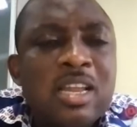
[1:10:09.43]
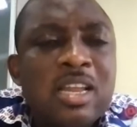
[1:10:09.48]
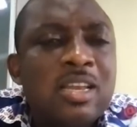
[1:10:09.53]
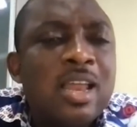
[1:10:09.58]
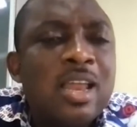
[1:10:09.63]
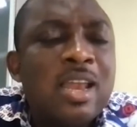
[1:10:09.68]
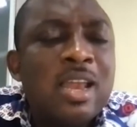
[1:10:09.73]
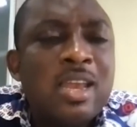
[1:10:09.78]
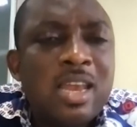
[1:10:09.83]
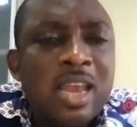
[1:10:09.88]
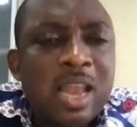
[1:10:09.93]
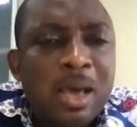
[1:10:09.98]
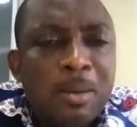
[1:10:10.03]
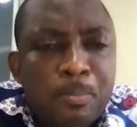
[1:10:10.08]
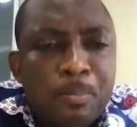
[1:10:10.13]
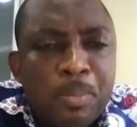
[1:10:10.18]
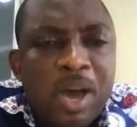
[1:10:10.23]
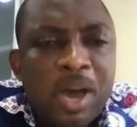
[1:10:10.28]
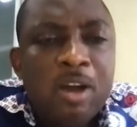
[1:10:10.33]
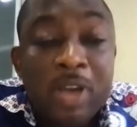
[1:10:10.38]
the
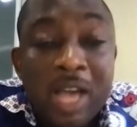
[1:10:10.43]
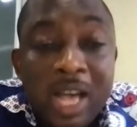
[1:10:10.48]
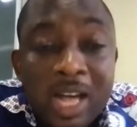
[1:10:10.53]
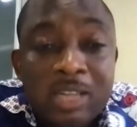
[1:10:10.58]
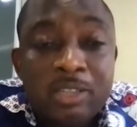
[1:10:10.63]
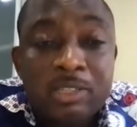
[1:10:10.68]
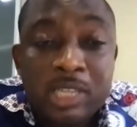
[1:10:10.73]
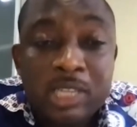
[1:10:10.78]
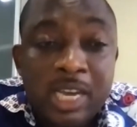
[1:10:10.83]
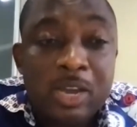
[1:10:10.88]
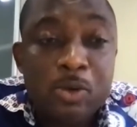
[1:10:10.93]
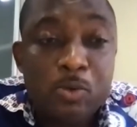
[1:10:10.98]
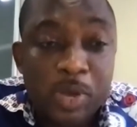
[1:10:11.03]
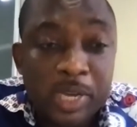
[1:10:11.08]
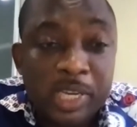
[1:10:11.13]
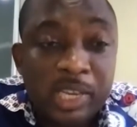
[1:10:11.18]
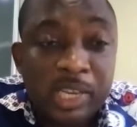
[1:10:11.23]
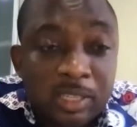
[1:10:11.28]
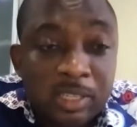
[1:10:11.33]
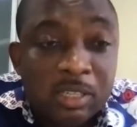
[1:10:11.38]
number of healthcare
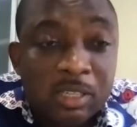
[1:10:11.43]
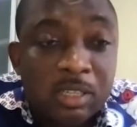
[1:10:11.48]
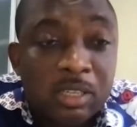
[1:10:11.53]
workers